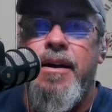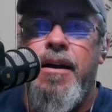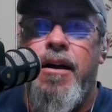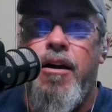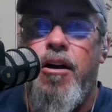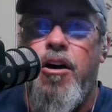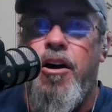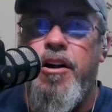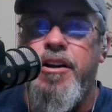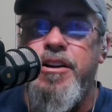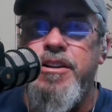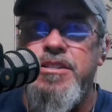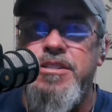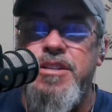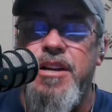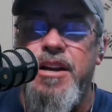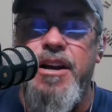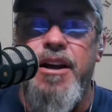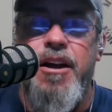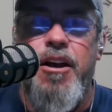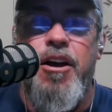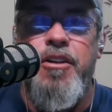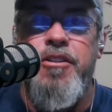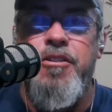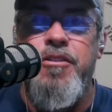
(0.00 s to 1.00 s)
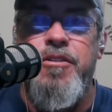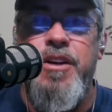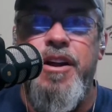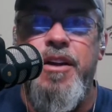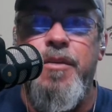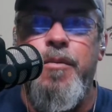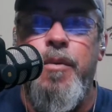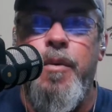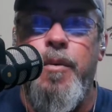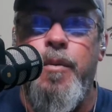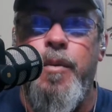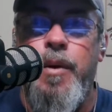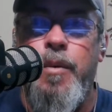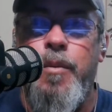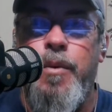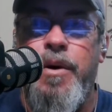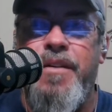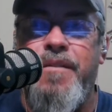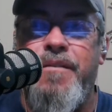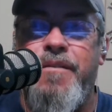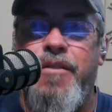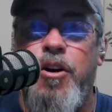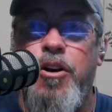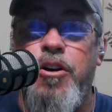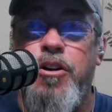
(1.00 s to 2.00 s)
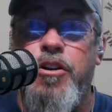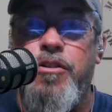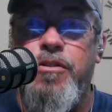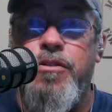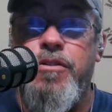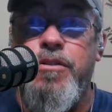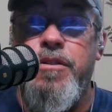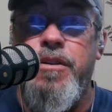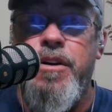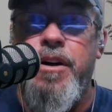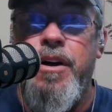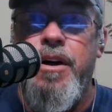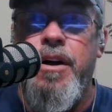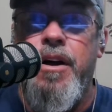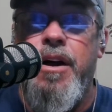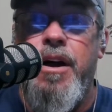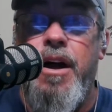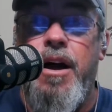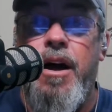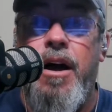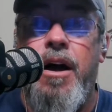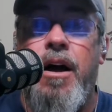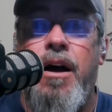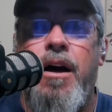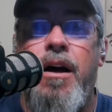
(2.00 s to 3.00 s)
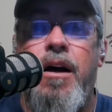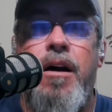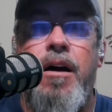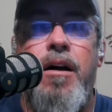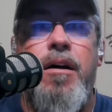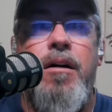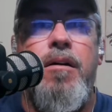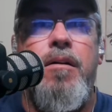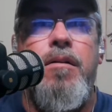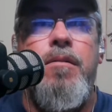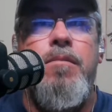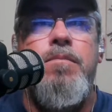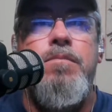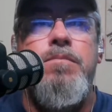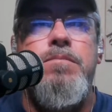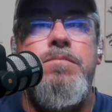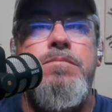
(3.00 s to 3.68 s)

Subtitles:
honestly, other than when we went vertical, uh,